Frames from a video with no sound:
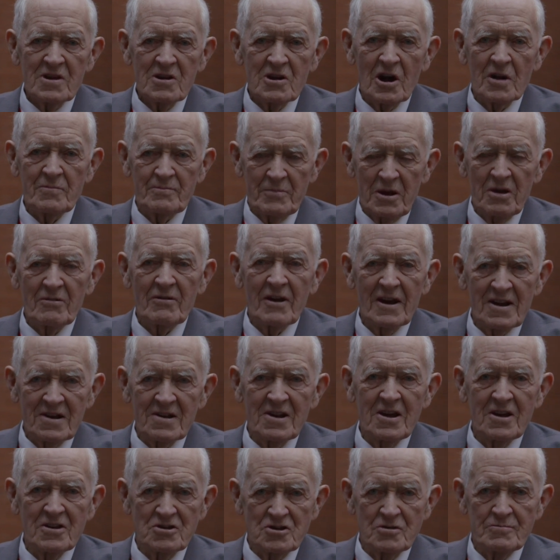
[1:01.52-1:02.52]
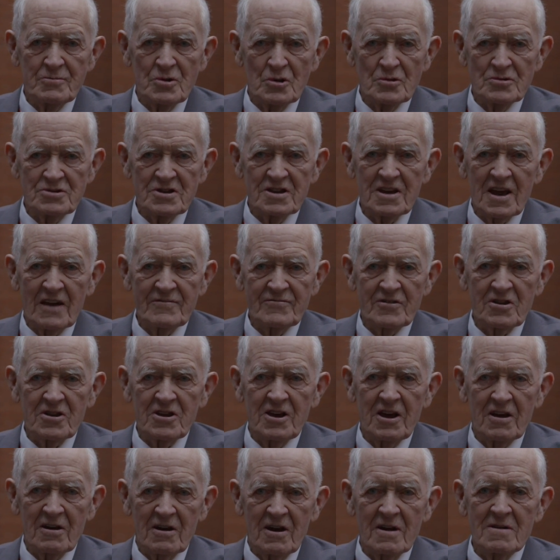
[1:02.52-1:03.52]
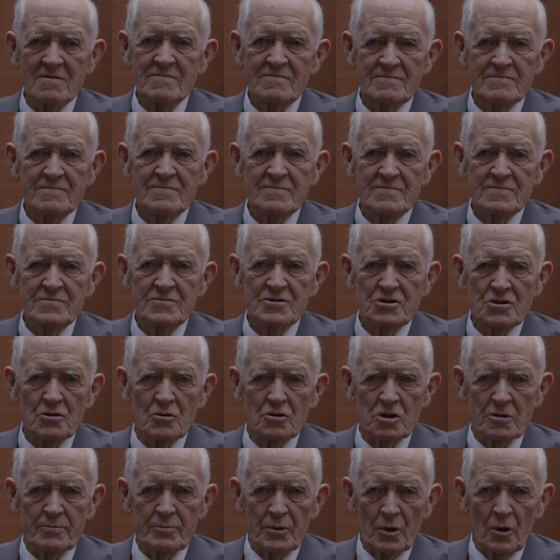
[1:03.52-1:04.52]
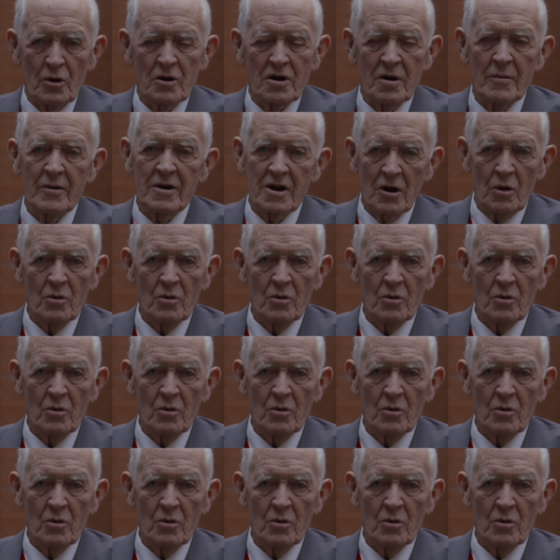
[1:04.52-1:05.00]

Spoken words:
got me rightly into music after Kieran doing the programme in